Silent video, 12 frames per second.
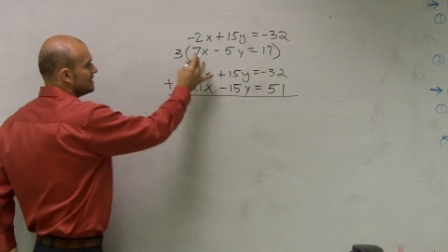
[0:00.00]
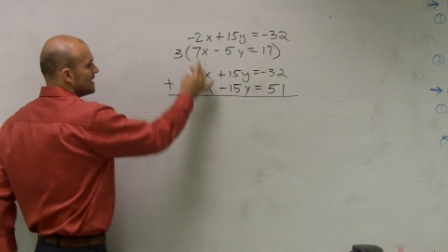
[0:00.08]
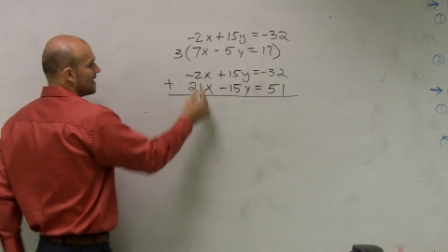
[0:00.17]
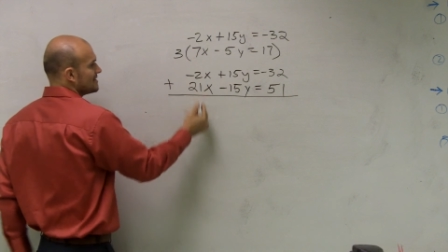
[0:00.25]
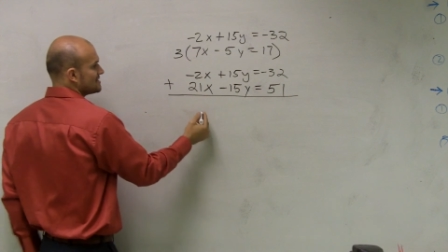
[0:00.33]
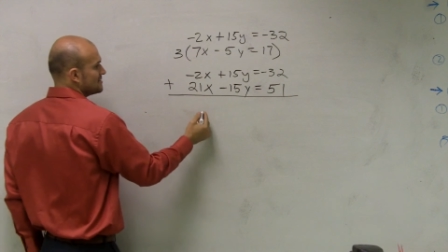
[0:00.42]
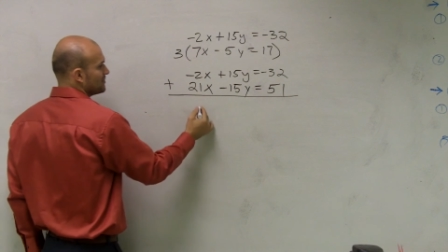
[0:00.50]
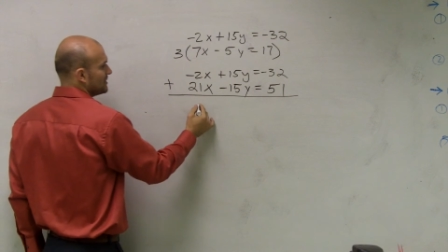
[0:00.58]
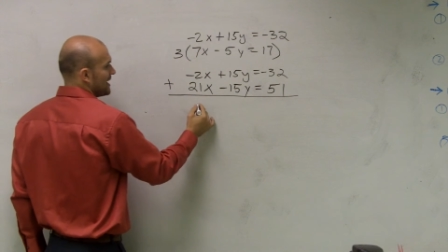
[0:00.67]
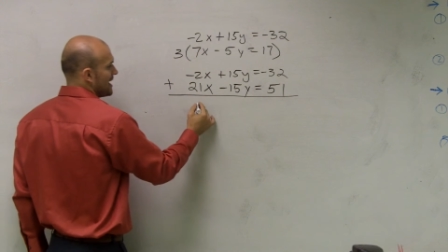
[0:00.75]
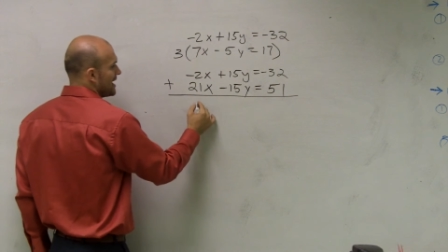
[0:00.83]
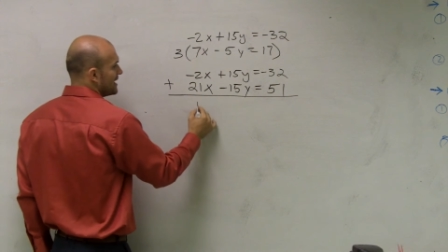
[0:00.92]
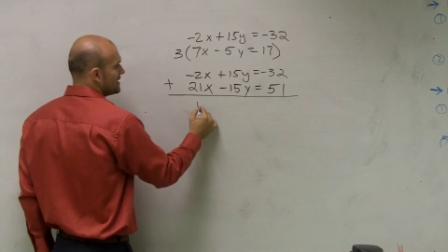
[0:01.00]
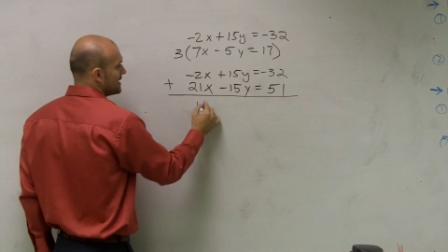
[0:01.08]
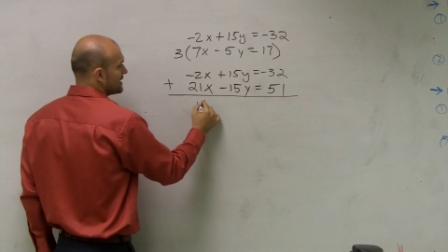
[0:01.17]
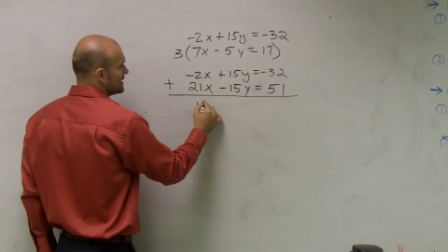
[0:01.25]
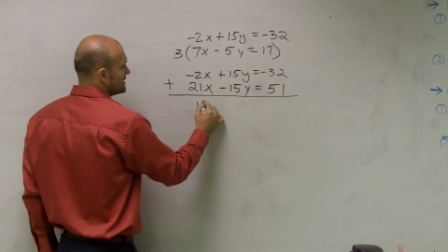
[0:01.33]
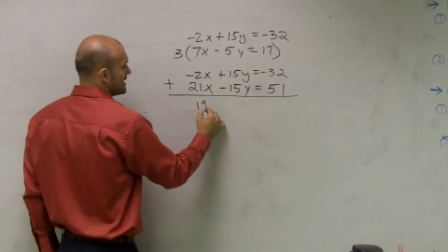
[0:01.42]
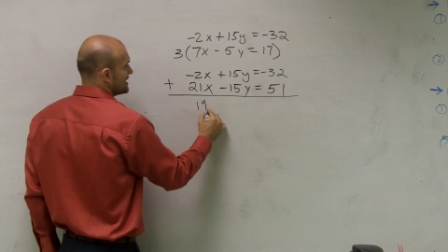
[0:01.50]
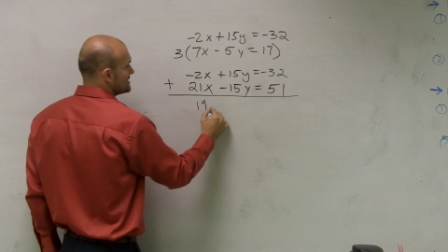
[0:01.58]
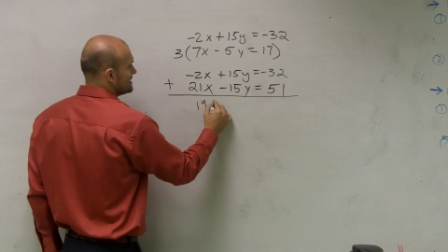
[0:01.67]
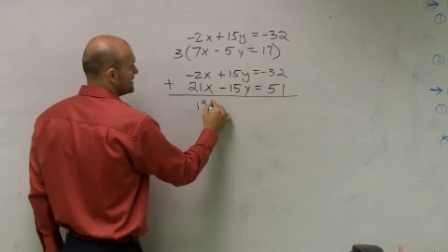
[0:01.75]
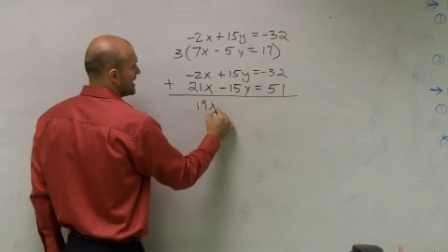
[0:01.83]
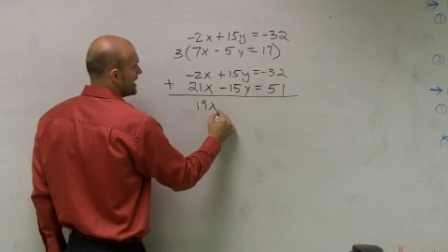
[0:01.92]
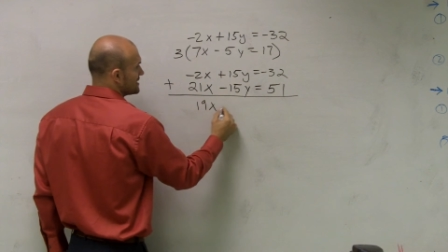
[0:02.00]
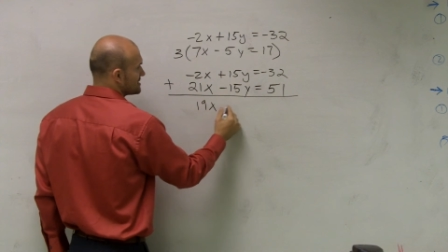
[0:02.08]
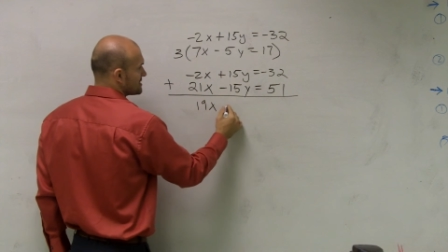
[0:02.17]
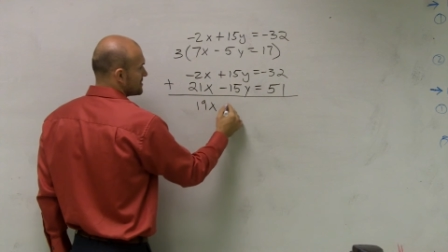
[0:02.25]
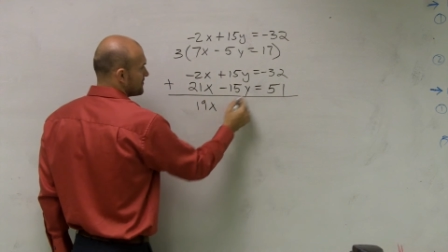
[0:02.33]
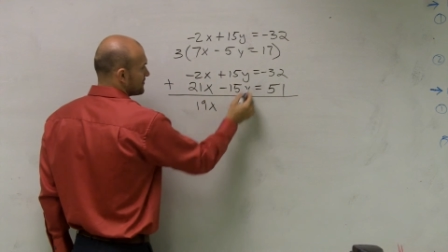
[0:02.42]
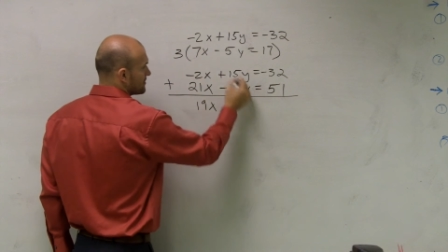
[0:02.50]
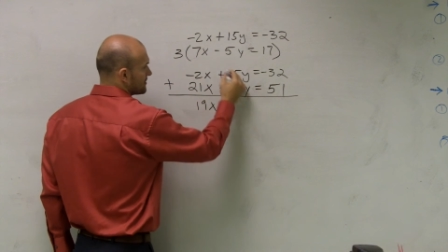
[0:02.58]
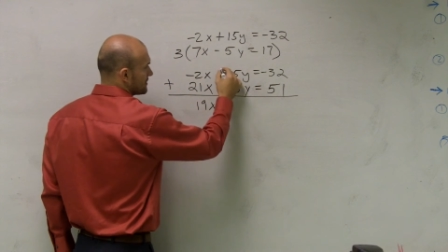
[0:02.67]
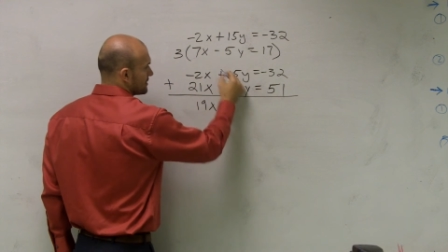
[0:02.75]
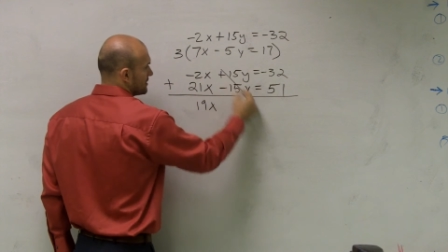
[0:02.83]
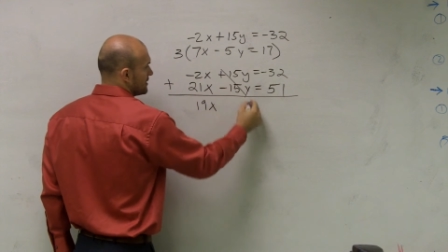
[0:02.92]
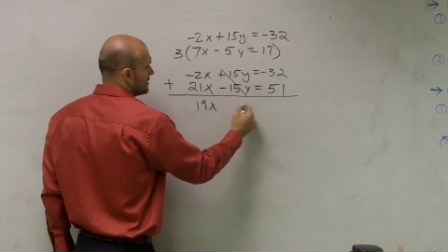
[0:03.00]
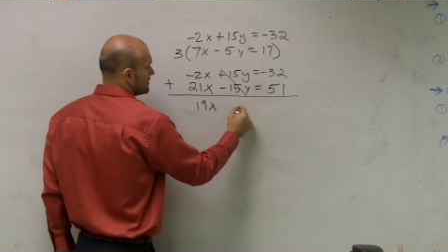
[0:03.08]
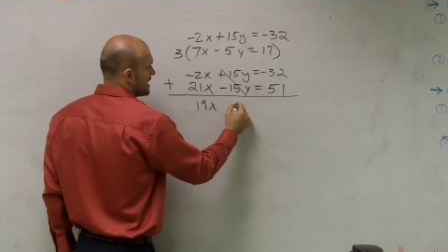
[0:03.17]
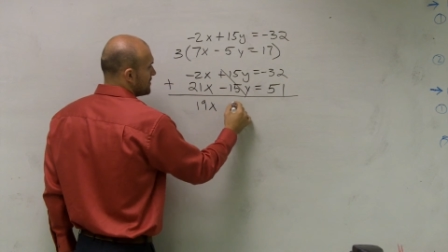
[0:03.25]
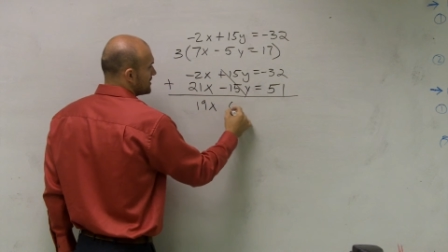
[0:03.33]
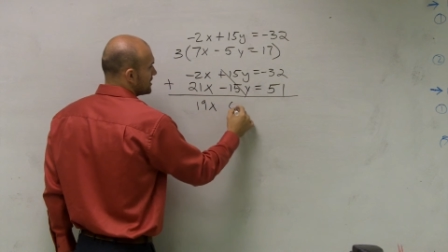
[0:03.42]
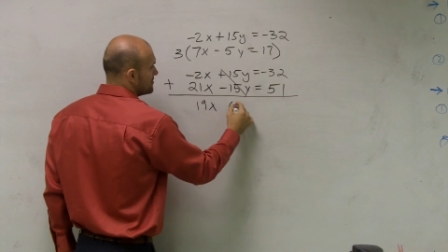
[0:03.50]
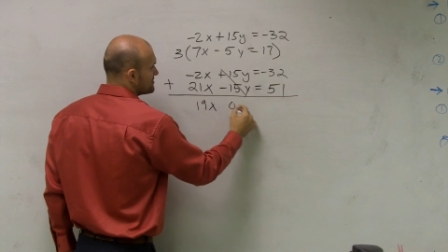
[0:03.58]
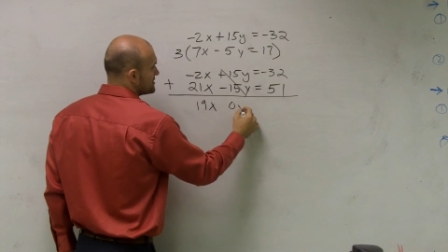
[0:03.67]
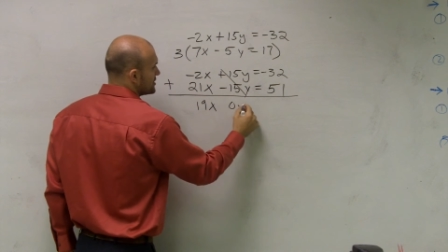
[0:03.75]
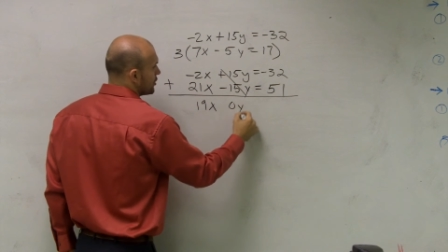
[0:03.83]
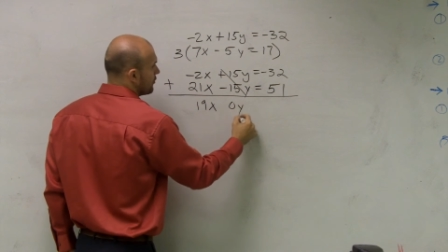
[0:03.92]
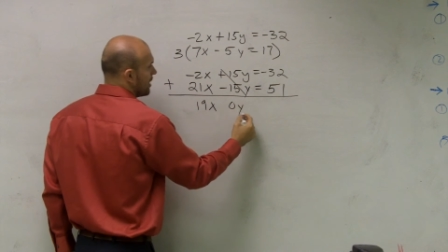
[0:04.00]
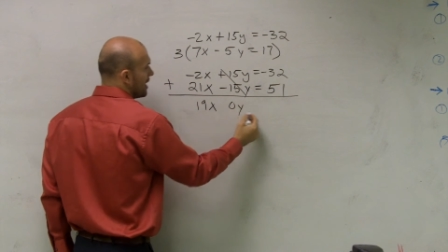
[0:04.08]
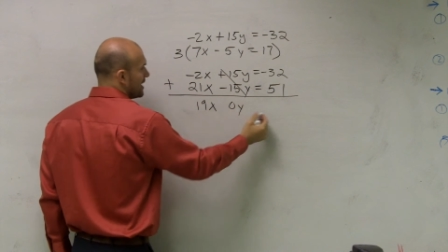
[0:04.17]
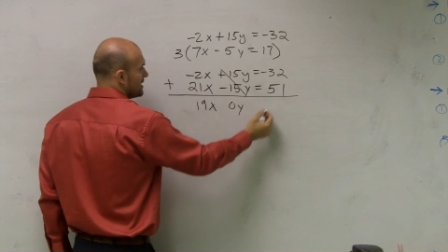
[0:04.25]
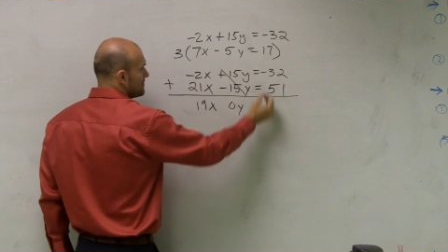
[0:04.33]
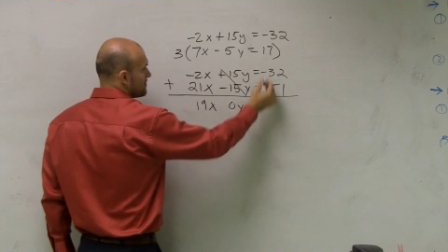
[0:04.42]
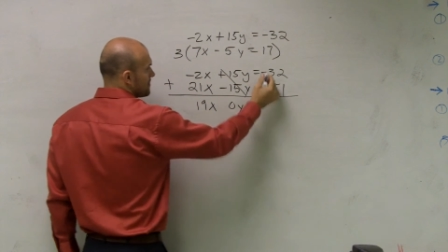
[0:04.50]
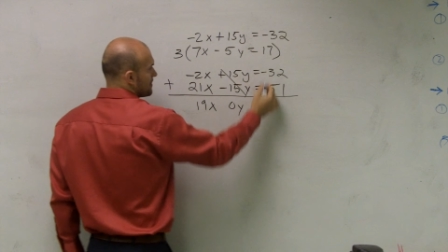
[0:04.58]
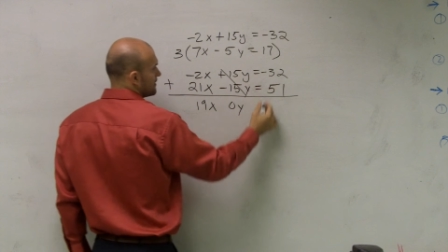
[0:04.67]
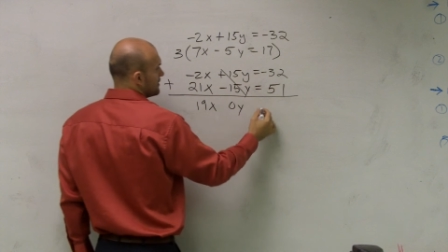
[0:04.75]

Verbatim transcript: Now I simply add, I get 19x. That becomes 0y